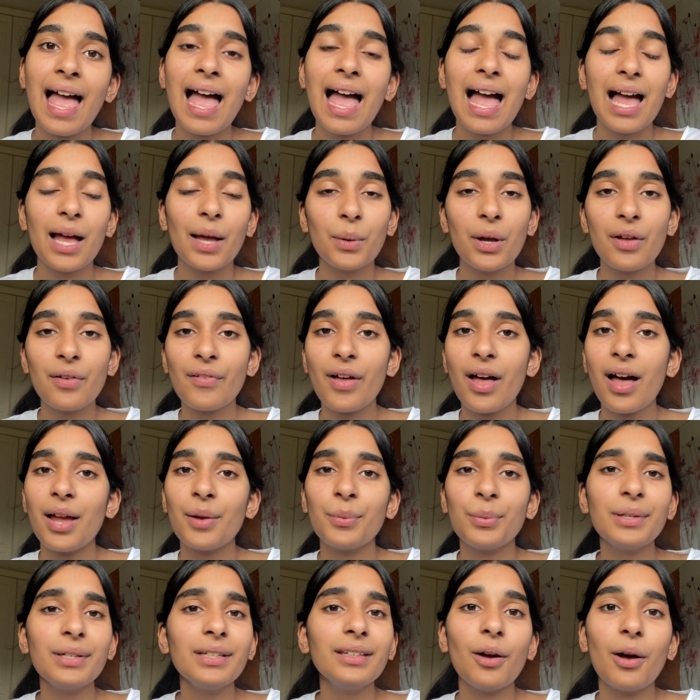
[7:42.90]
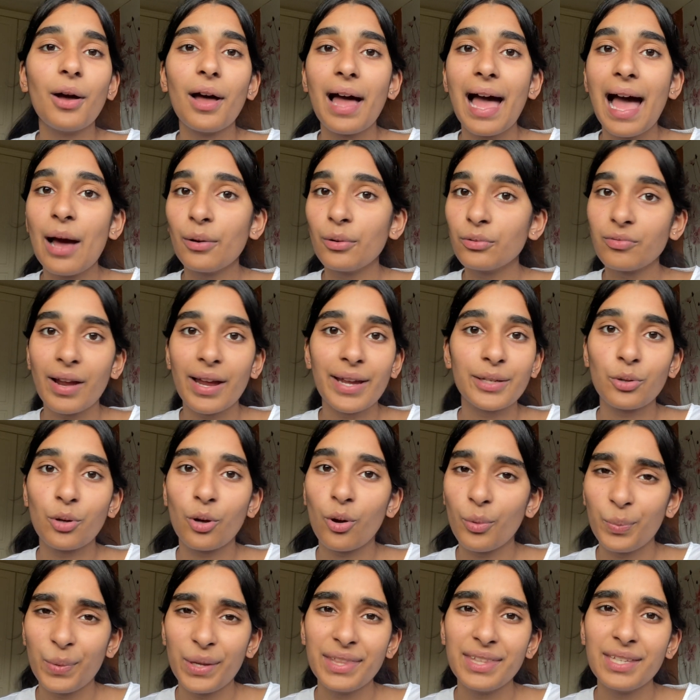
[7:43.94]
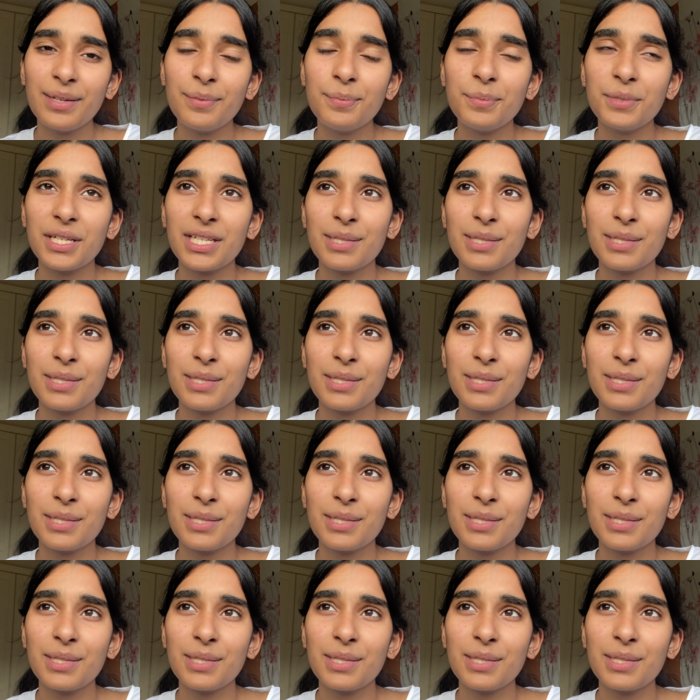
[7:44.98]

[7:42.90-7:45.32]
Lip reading: However, I wouldn't outright copy them